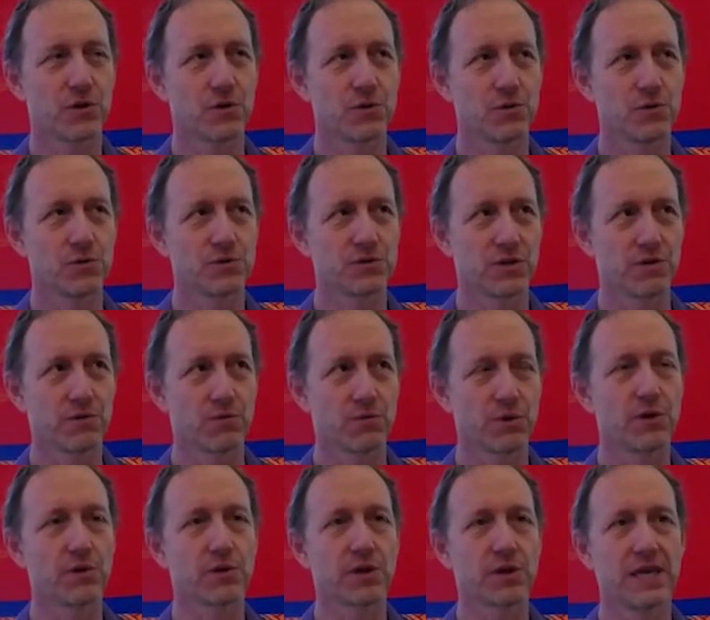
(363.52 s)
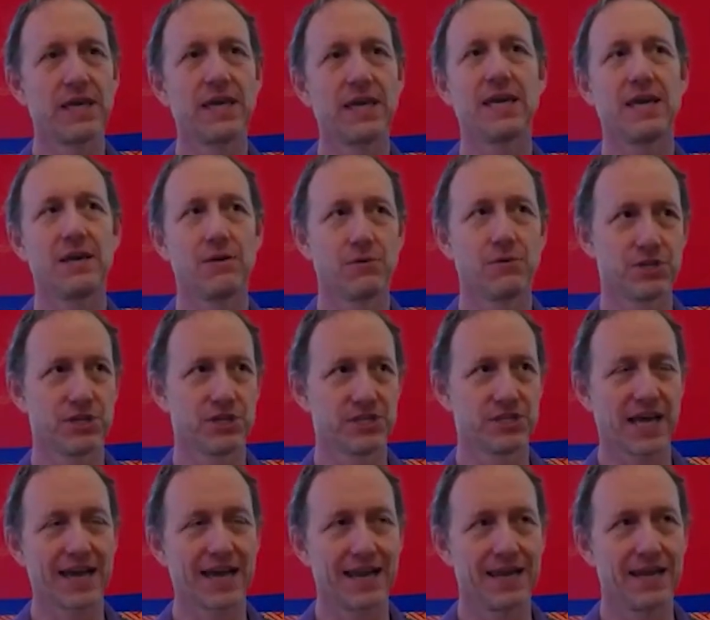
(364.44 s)
holds a real key, which is
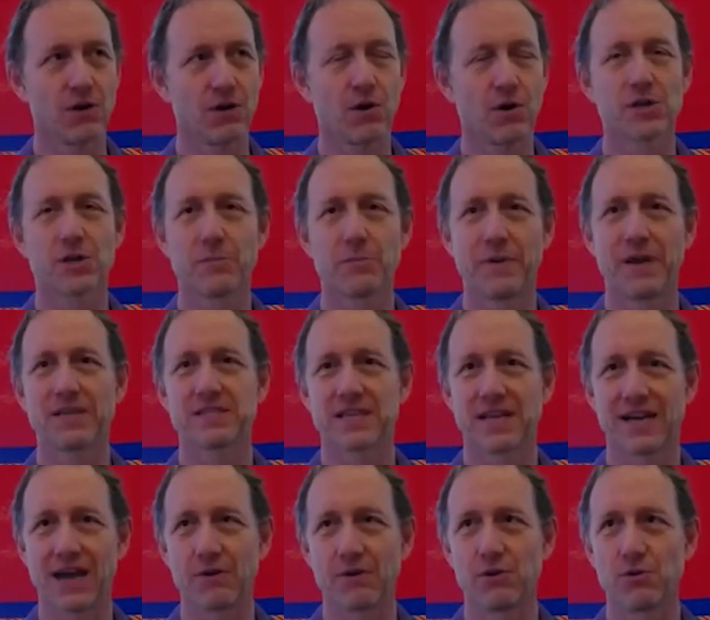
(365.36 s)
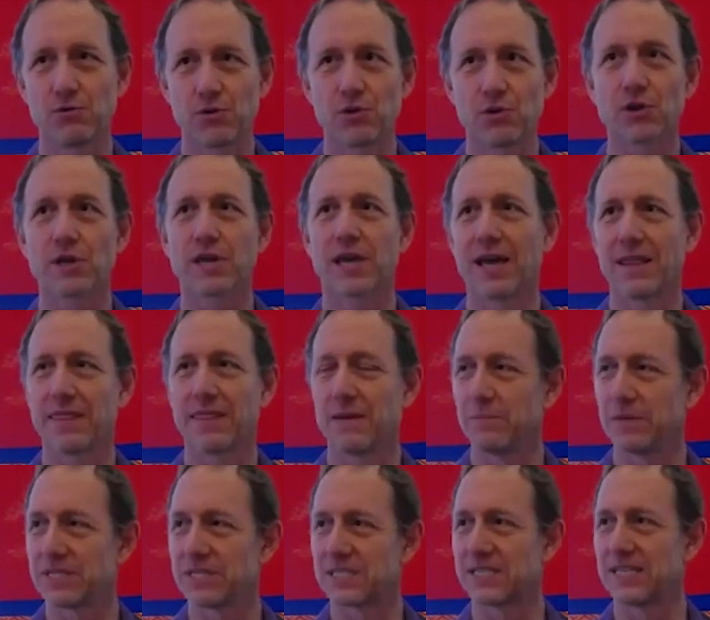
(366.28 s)
that it all depends on how you look at
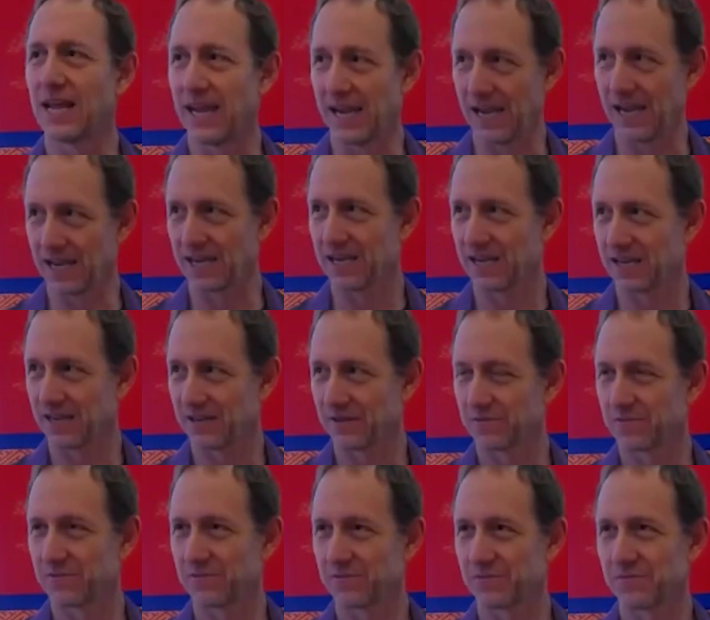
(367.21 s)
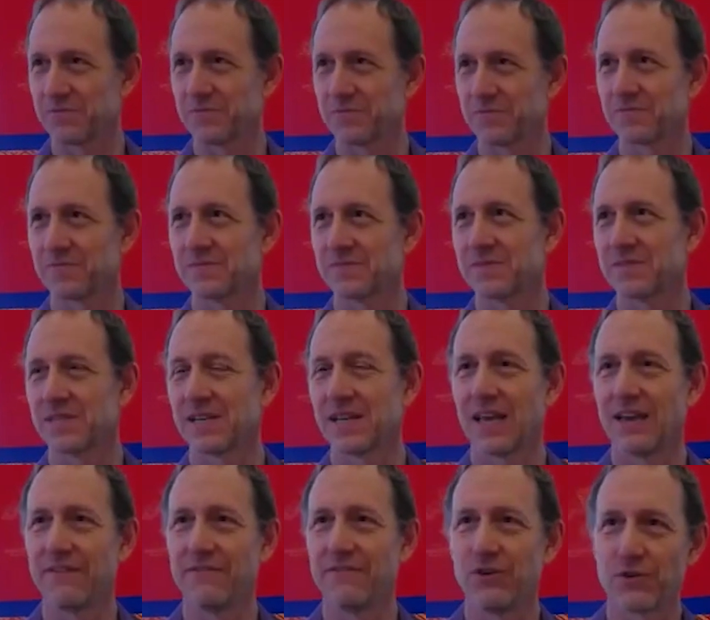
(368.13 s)
the mistake.
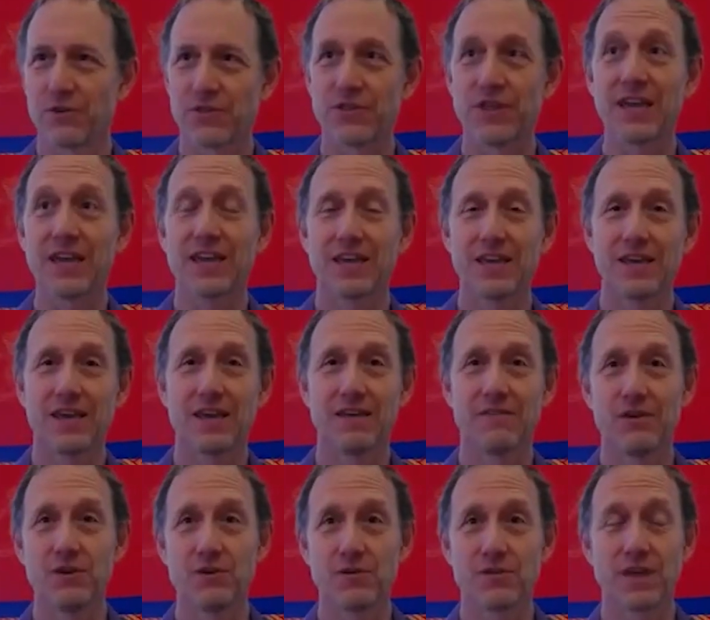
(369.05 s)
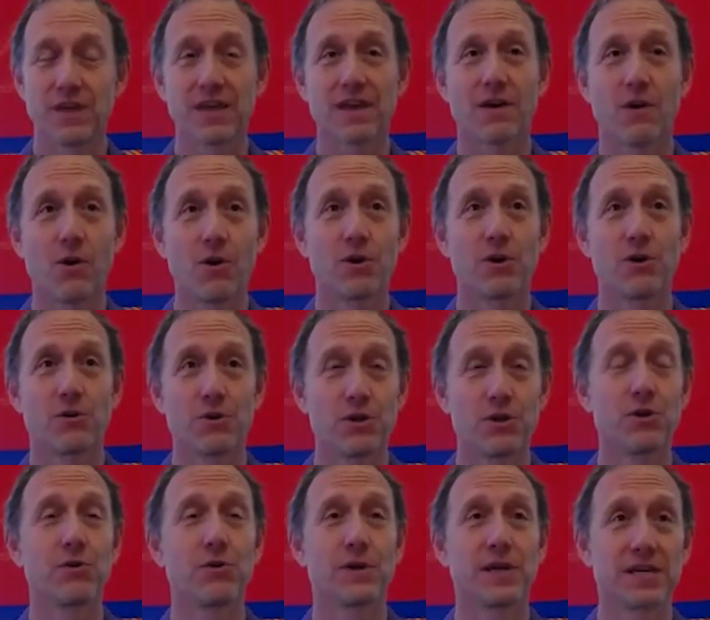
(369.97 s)
If you think, if you think all you're
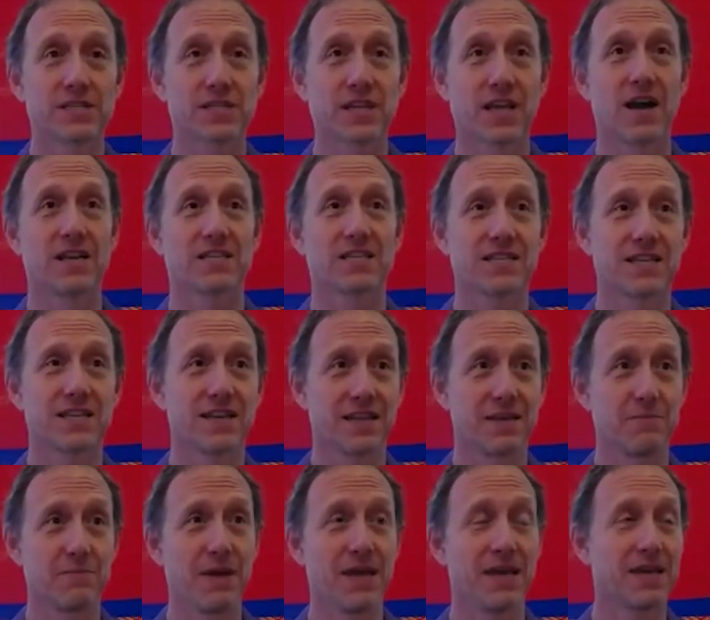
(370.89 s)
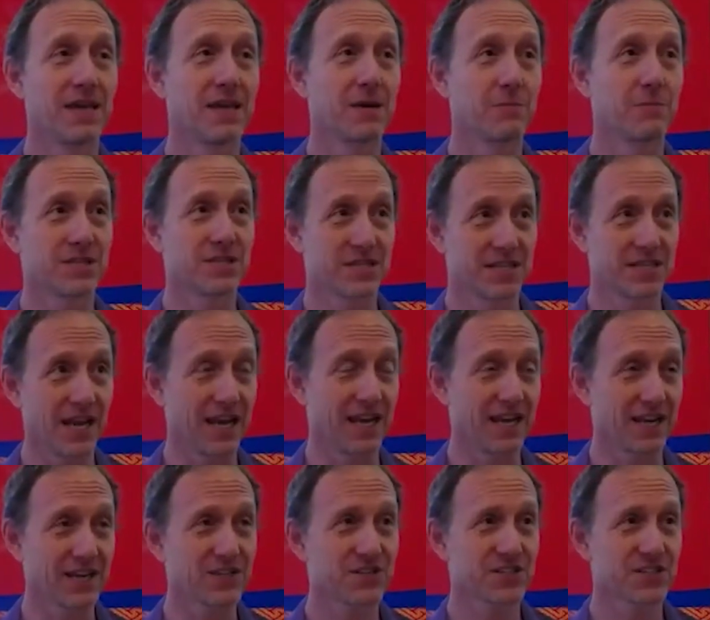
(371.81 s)
doing is constantly making
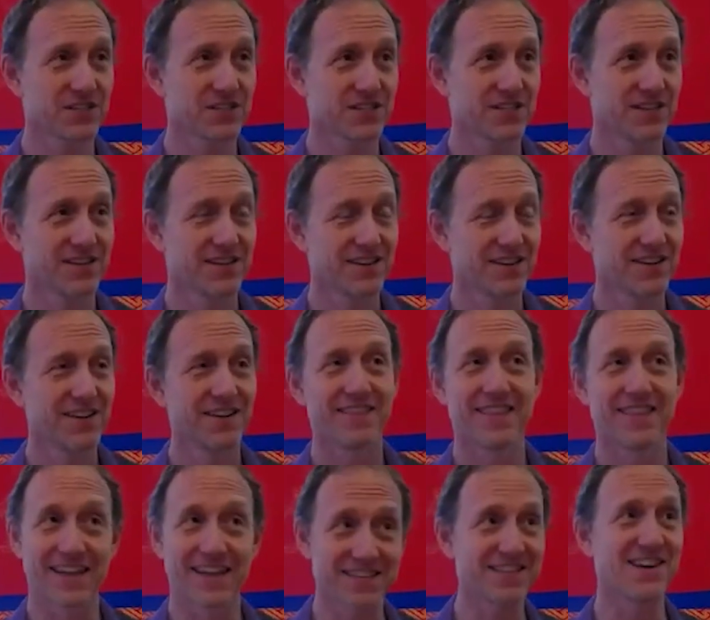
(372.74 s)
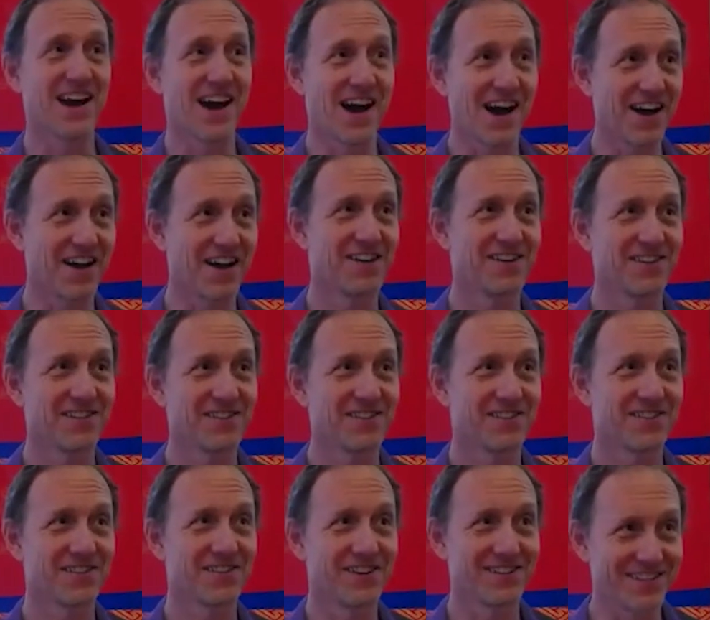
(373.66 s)
mistakes, that's not
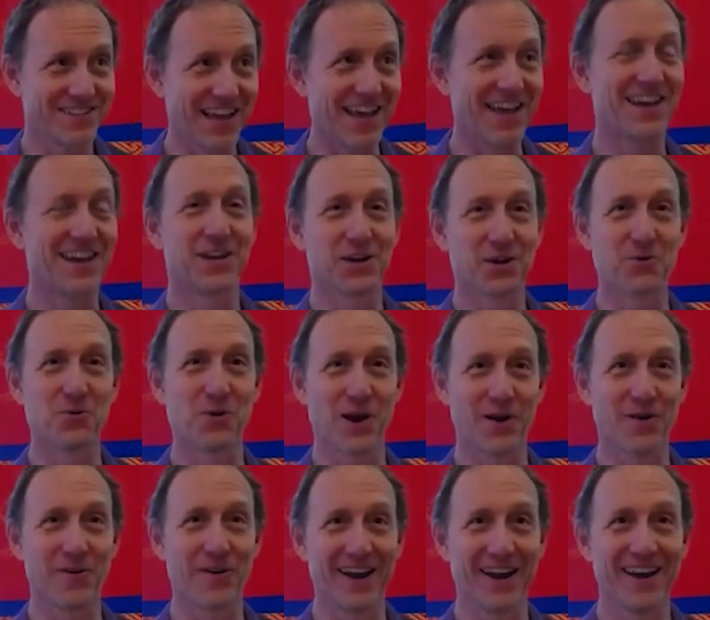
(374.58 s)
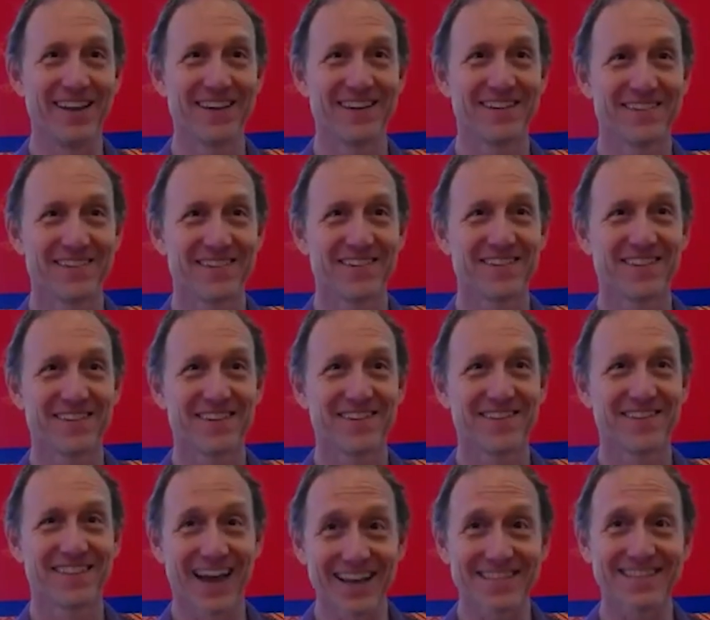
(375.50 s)
Zen inquiry.
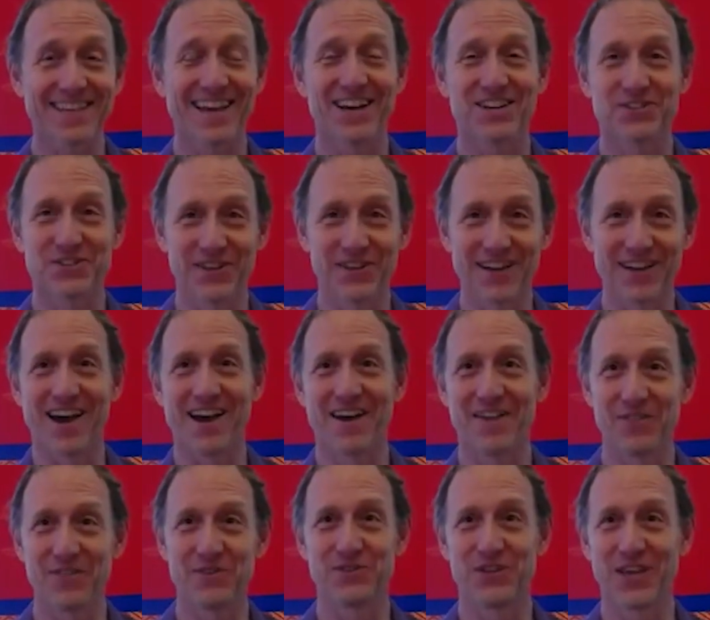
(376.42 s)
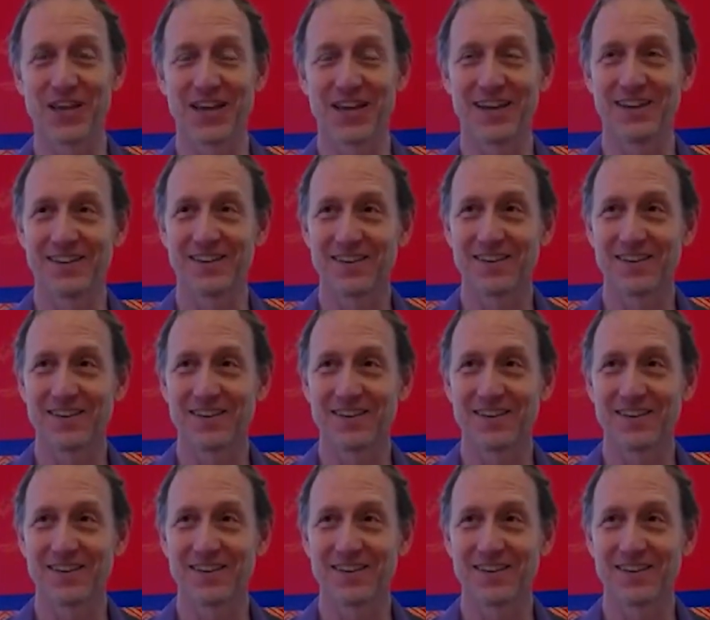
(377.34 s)
That's actually not the Zen